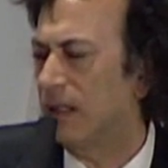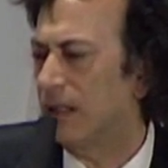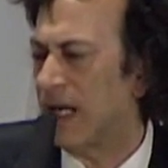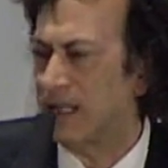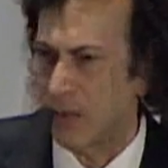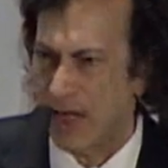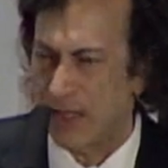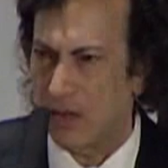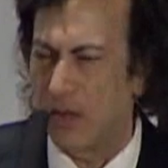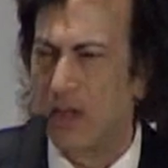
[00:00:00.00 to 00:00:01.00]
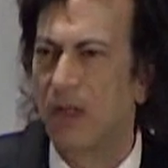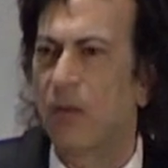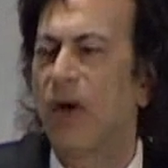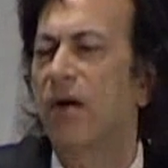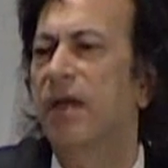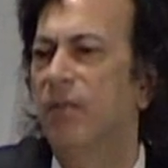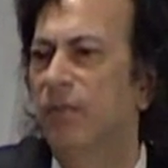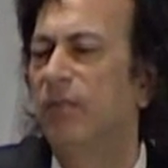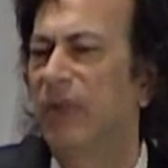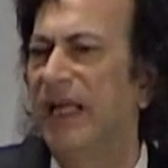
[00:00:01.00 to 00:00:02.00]
Colorado, where he
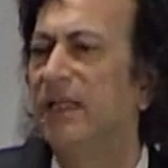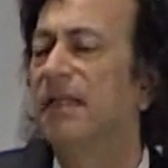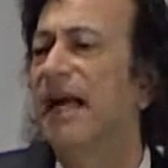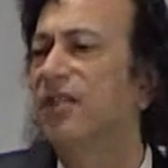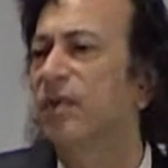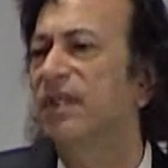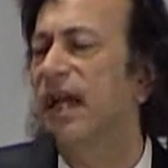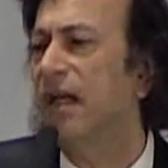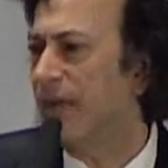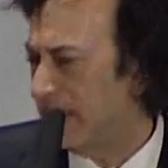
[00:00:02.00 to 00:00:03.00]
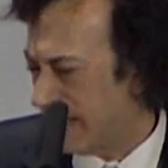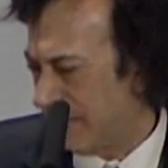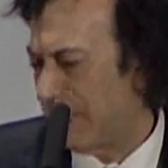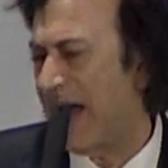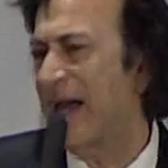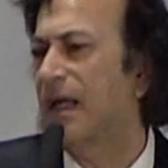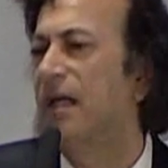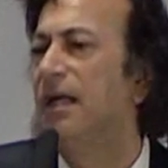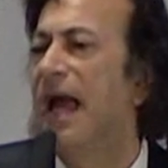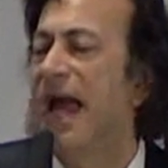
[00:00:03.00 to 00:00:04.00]
played his last recital, then came back.
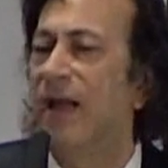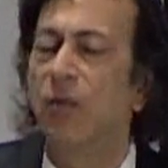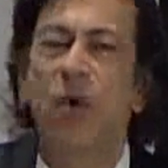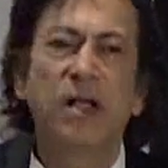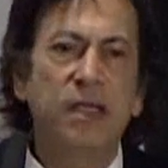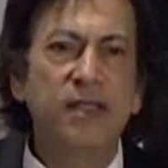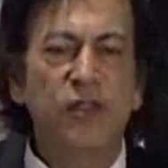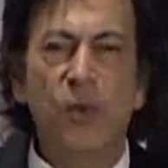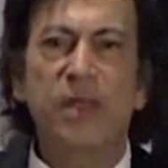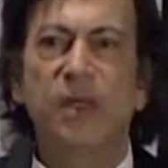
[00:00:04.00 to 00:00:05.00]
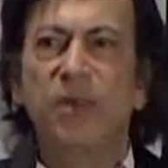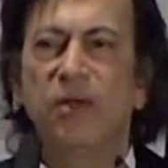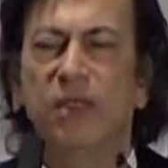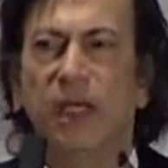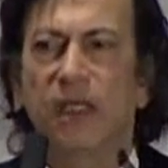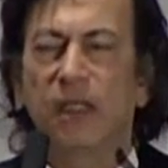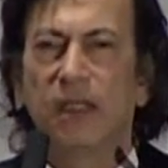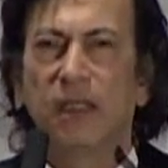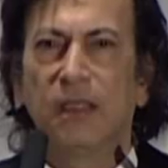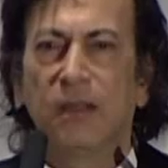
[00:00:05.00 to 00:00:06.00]
And what did he do with the music,
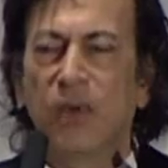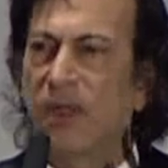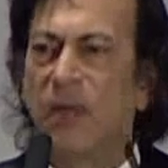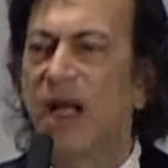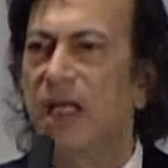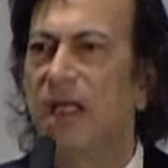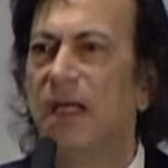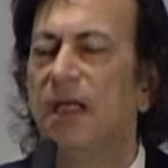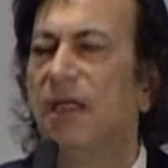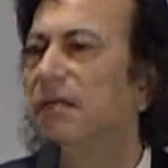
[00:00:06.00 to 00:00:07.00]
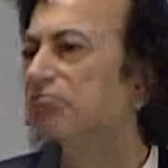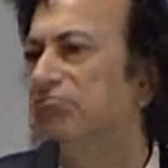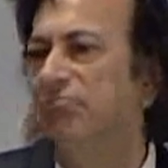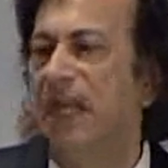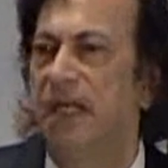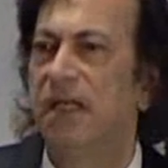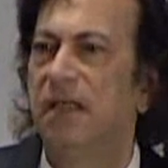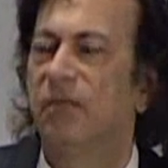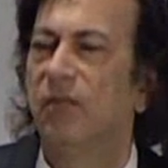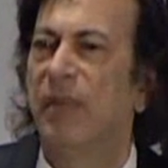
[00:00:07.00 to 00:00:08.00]
with the money? He
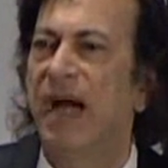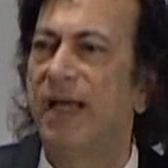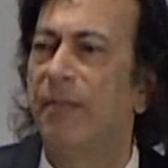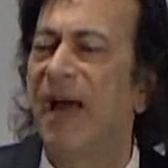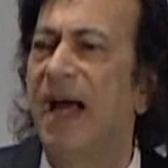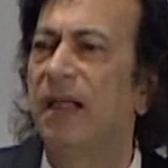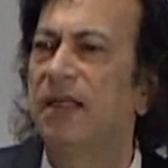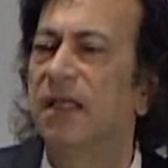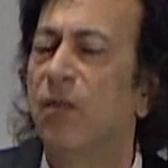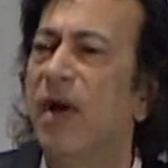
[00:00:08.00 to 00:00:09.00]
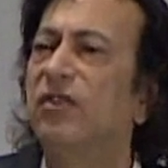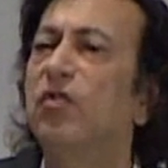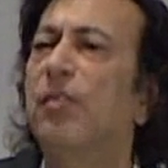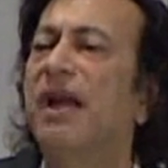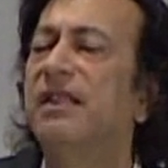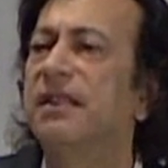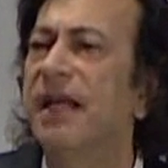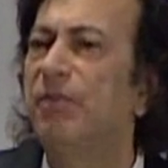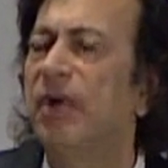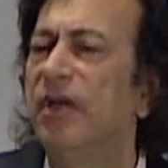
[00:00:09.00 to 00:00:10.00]
didn't buy a palace. He went to
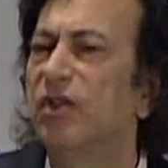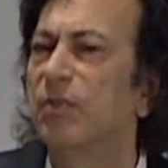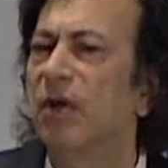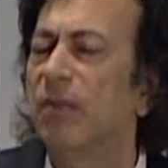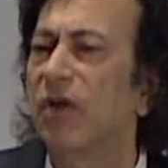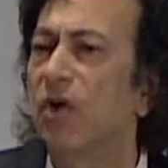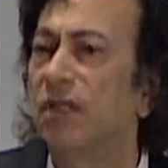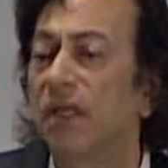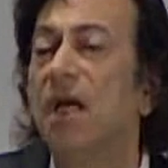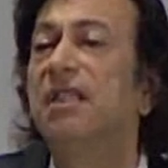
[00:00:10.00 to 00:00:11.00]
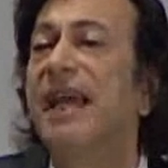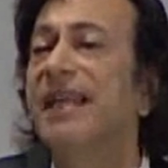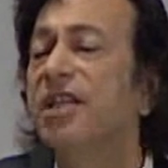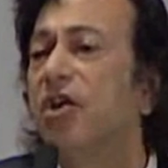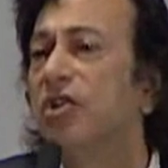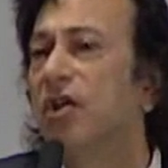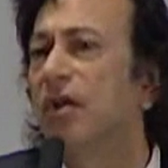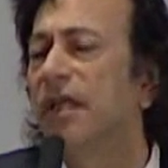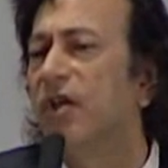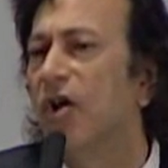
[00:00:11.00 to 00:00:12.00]
St. Petersburg because 10 years
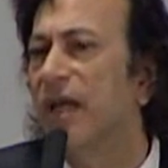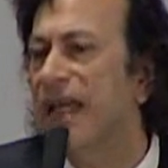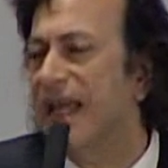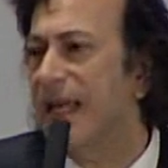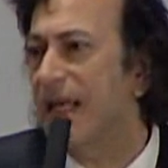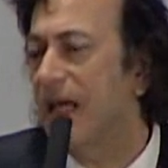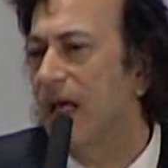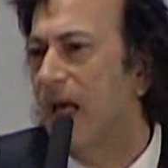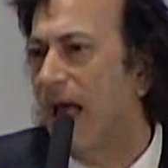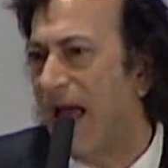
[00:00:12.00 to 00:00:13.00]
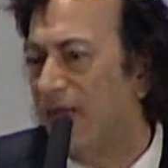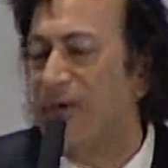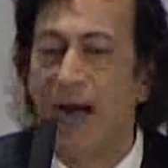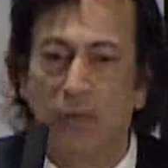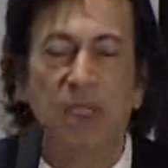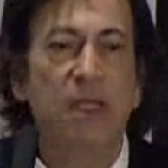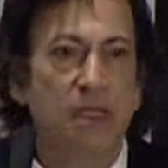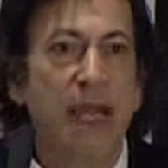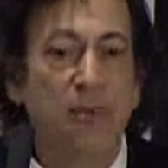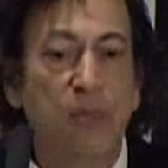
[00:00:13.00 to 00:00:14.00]
earlier, he had founded the
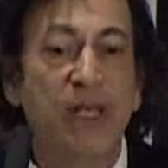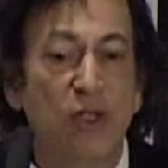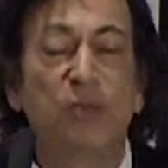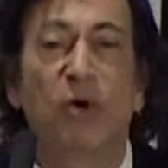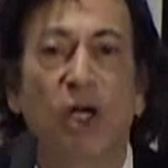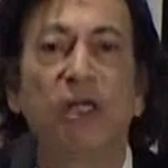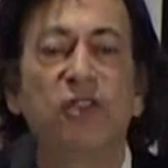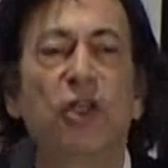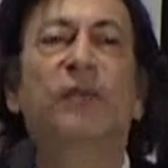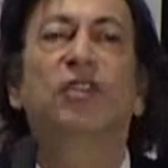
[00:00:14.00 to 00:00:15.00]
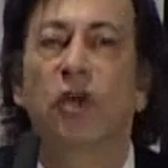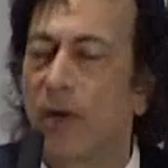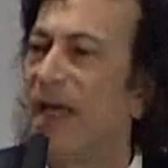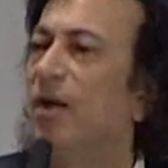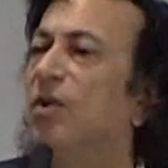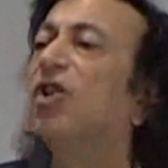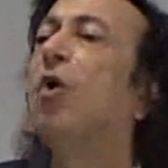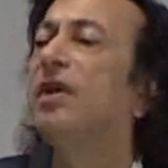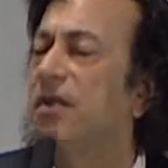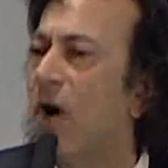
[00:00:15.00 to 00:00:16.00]
St. Petersburg Conservatory, and it was
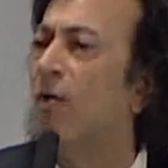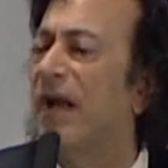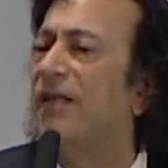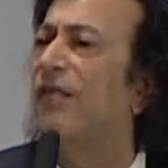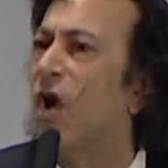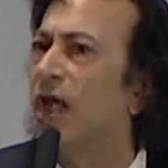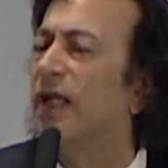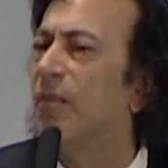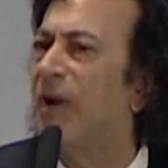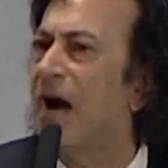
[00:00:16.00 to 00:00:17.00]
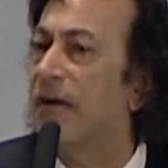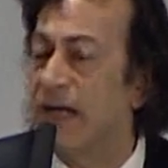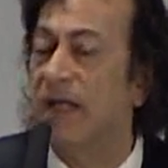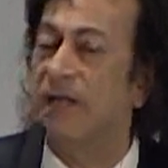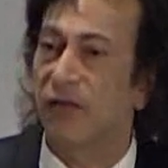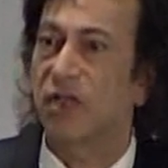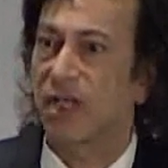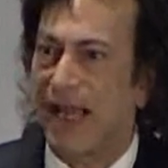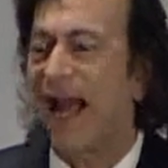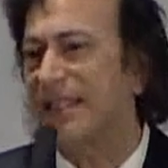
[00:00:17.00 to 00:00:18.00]
already falling apart. And in the first
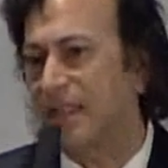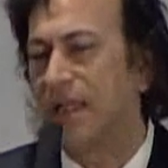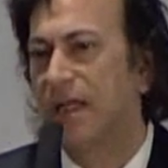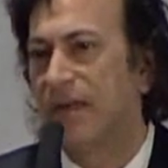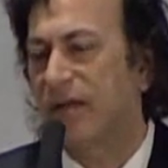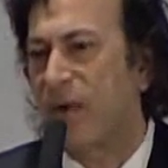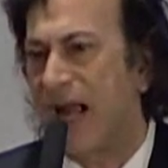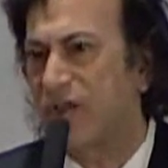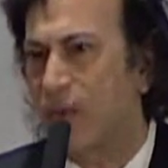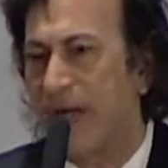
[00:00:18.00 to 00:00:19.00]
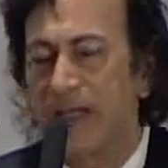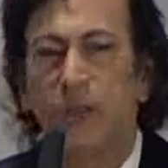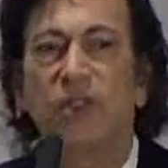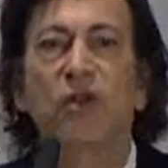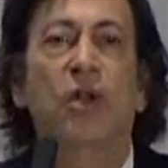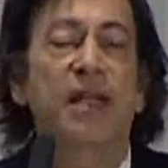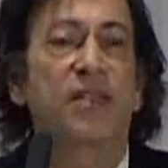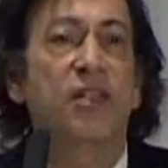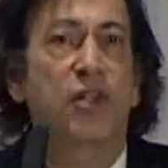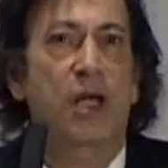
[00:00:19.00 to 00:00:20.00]
class that graduated, it was no less
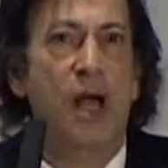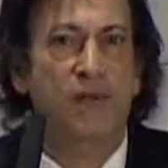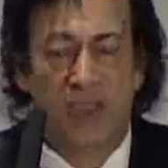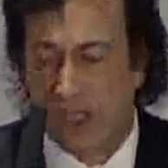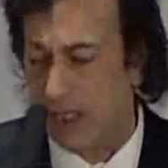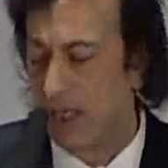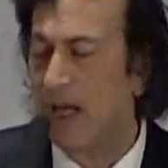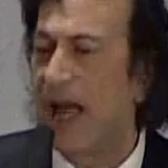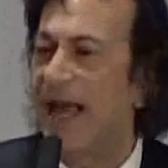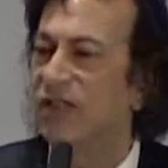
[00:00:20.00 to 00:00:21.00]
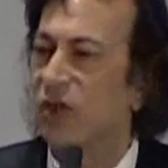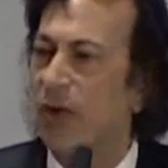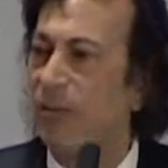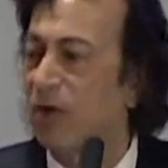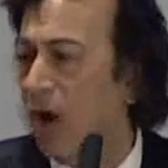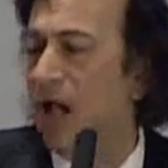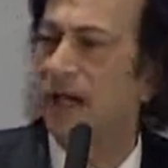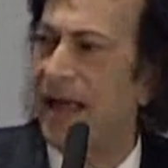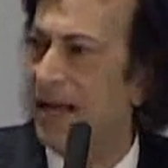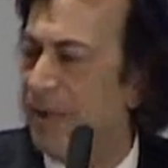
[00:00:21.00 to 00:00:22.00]
than Tchaikovsky. And so he put all
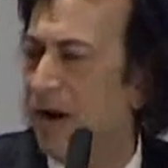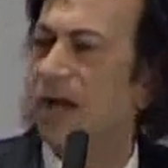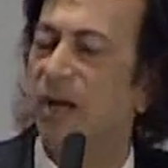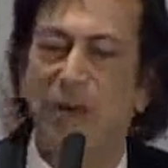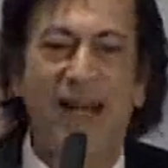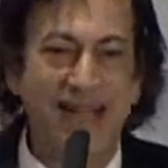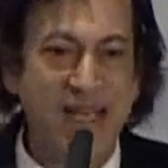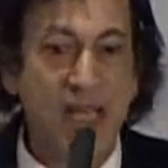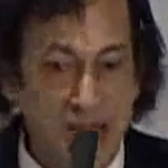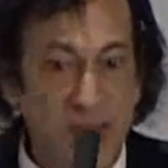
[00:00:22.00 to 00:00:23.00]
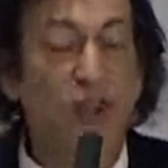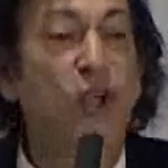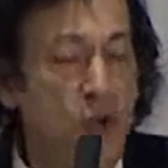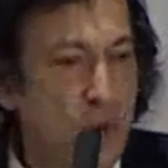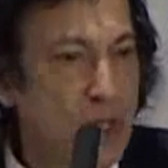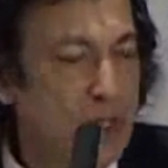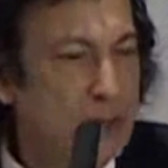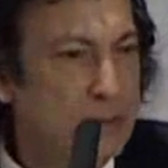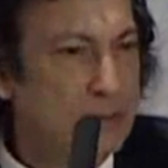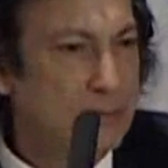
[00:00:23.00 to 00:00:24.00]
of that American money into
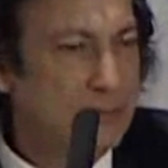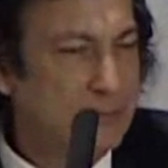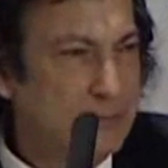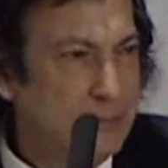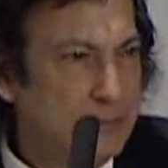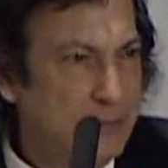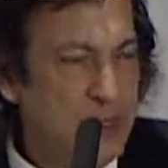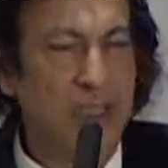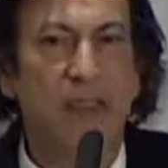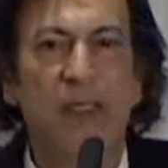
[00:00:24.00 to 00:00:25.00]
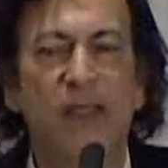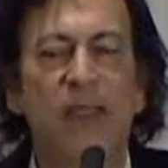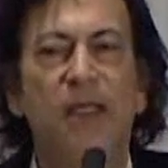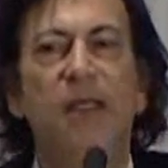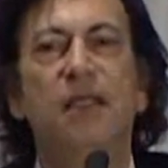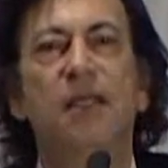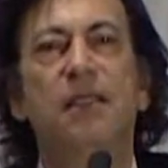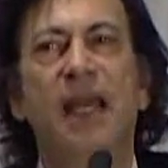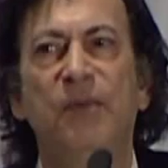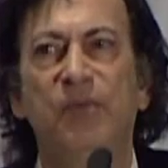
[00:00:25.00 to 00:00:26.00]
rebuilding the
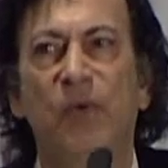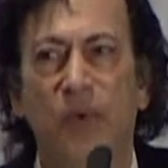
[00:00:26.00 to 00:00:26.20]
St.